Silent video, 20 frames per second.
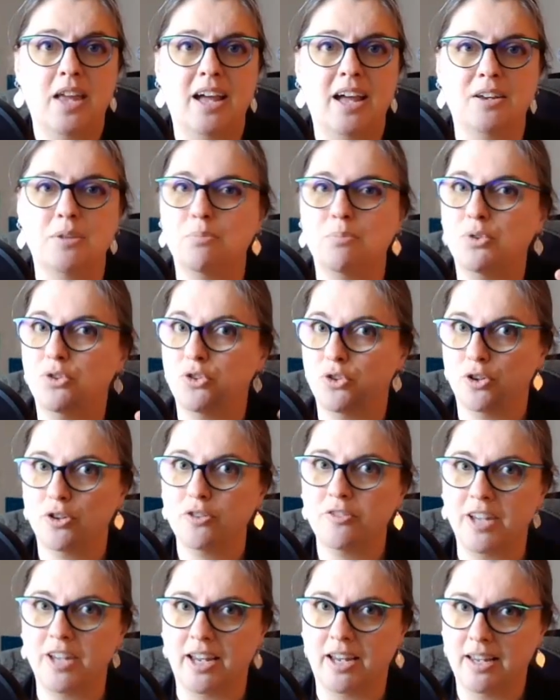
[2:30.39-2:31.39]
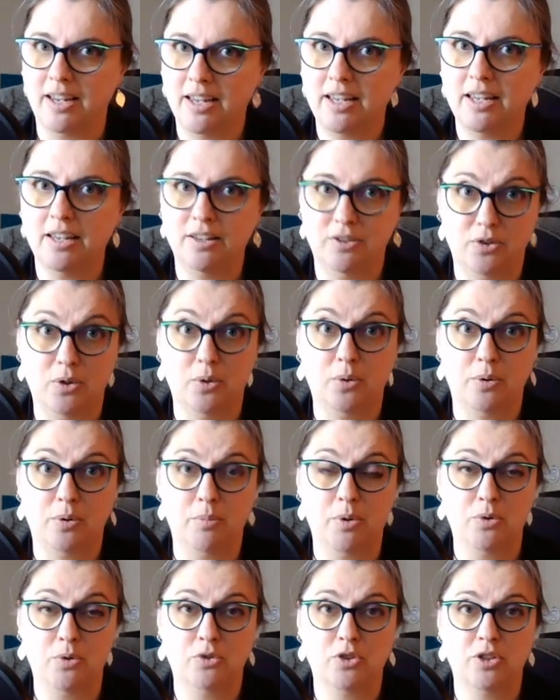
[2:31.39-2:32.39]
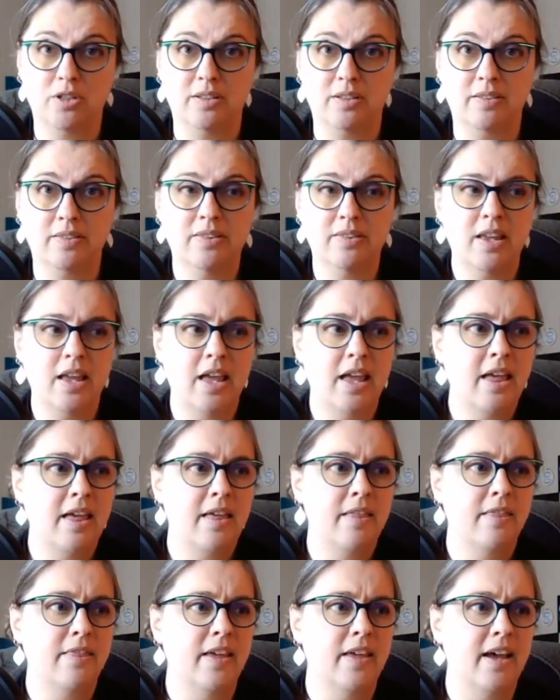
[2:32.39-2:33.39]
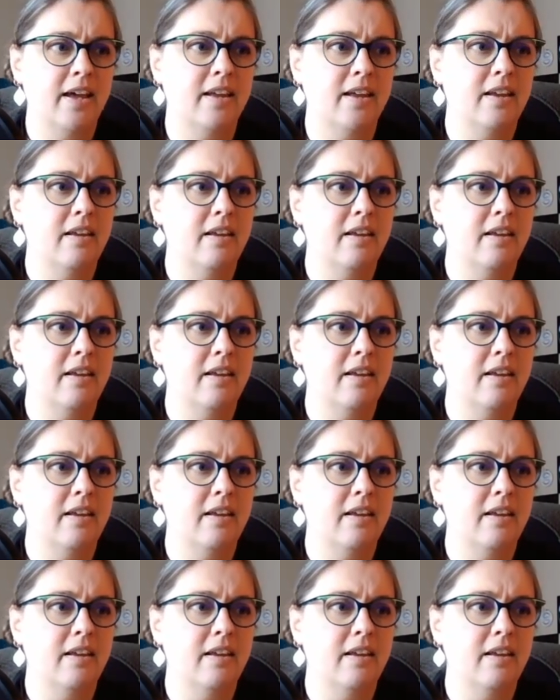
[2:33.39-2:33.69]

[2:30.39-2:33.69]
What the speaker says: at observing his own emotions that